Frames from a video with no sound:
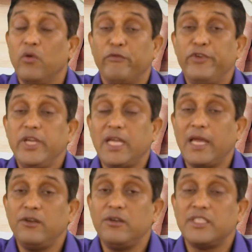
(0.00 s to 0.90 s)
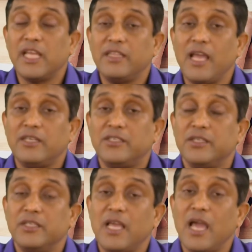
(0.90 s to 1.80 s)
we cannot say that
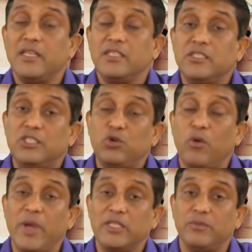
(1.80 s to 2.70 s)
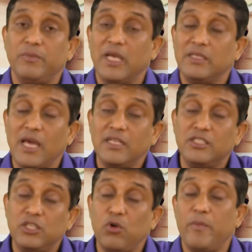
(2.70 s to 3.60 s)
there is zero measurement, there is
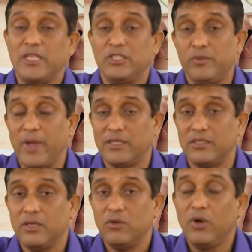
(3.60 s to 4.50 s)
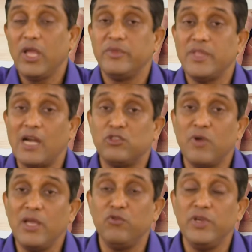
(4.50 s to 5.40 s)
zero measurement. Okay, that's
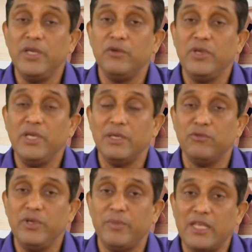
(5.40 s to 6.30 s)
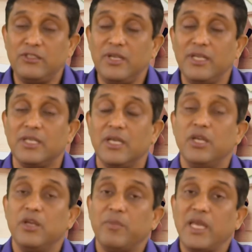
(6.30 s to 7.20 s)
why we, we, we measure it
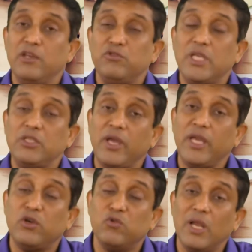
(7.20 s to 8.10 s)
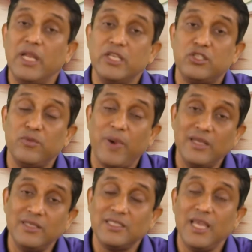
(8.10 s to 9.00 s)
by using the equal interval
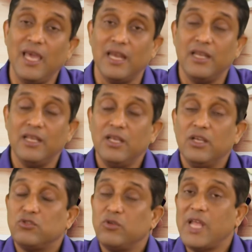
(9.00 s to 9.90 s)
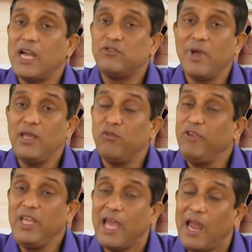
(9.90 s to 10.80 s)
scale. So that's why
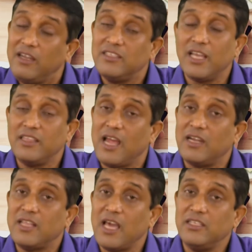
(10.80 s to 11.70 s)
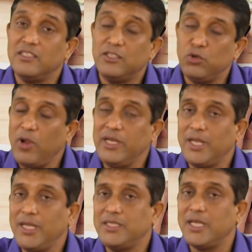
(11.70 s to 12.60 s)
we can't say that there is zero
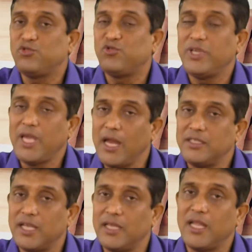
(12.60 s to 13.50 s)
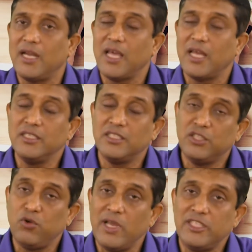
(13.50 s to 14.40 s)
intelligence, we can say that there is
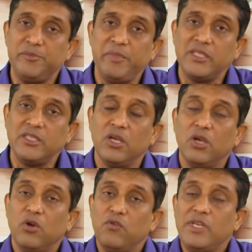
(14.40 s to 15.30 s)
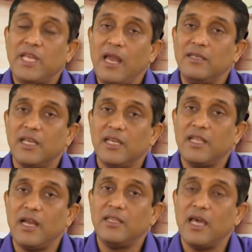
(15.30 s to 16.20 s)
zero achievement, we can say
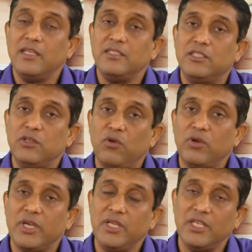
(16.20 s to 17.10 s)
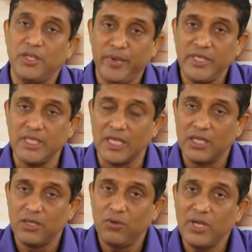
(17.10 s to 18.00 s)
that there is zero creativity,
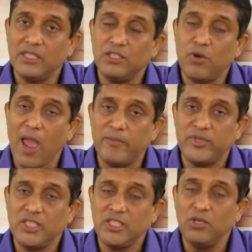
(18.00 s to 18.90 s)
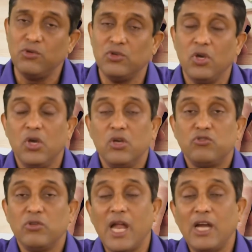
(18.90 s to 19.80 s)
okay, zero aptitude. So
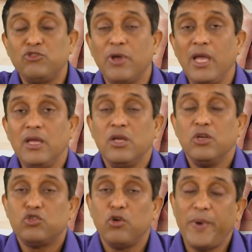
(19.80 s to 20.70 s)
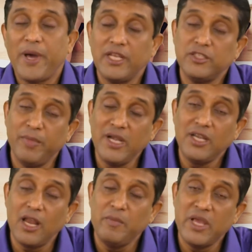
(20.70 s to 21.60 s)
that's why so far as
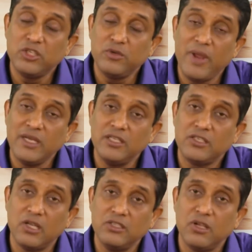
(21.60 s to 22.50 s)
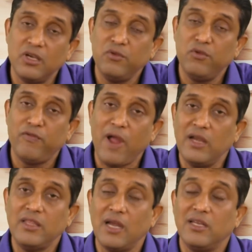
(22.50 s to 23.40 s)
mental measurement is concerned, you will find
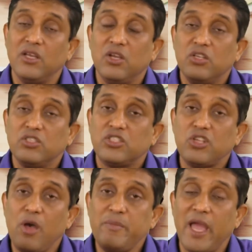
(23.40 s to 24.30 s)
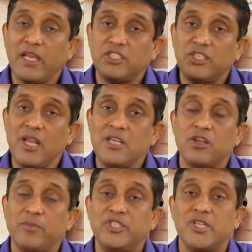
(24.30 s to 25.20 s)
that some extent
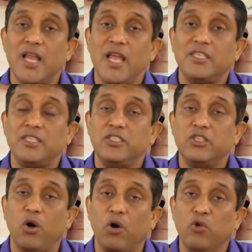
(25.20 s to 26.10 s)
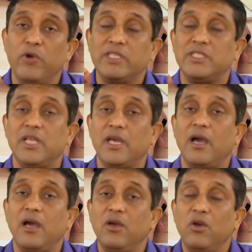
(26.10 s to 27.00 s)
of threat is always there
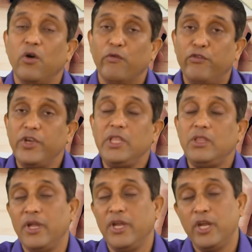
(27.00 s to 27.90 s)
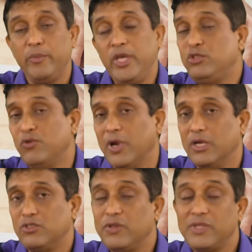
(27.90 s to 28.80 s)
with the individual.
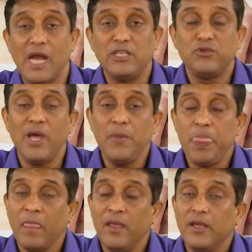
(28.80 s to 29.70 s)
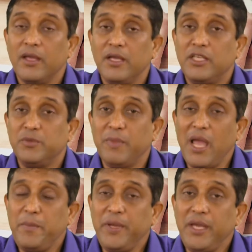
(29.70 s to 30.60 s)
So that's why it
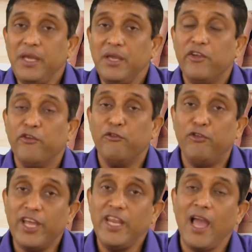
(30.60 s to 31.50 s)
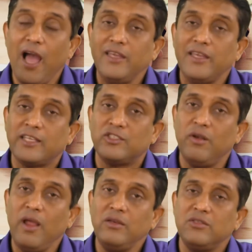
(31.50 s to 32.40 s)
may be very high
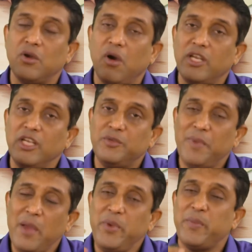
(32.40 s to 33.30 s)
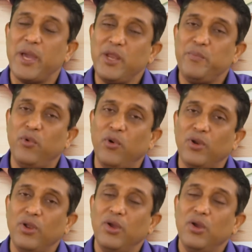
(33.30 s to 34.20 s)
excellent or it may be very poor,
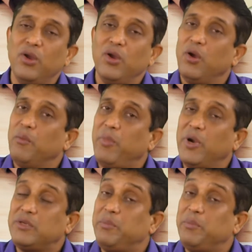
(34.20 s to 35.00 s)
but,